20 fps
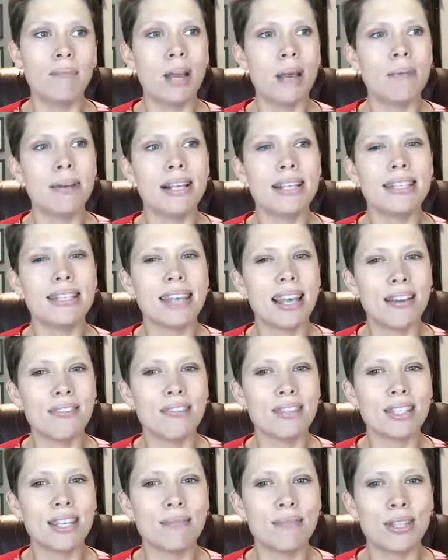maybe save
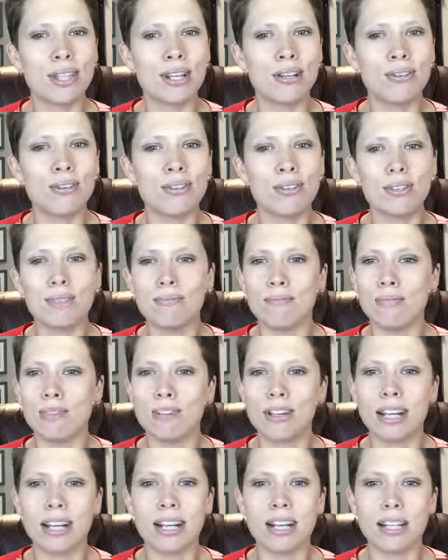some of those
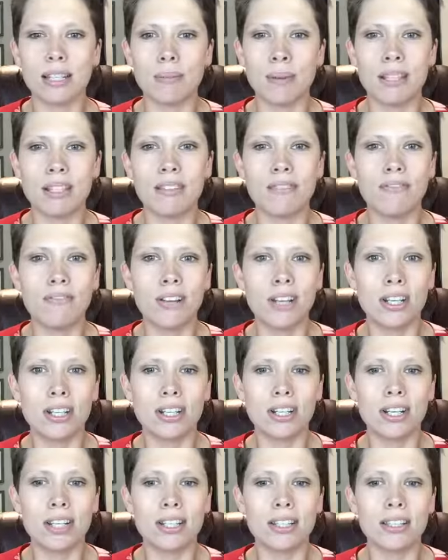more inexpensive
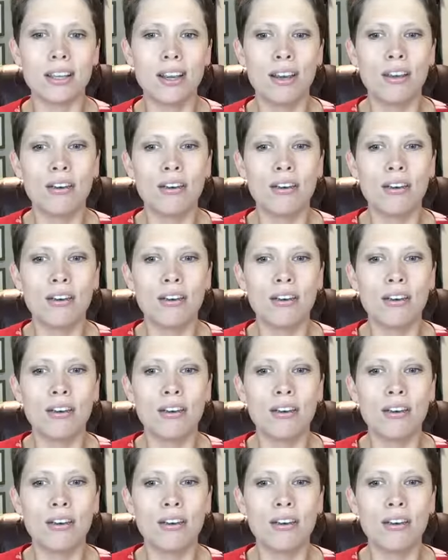finishes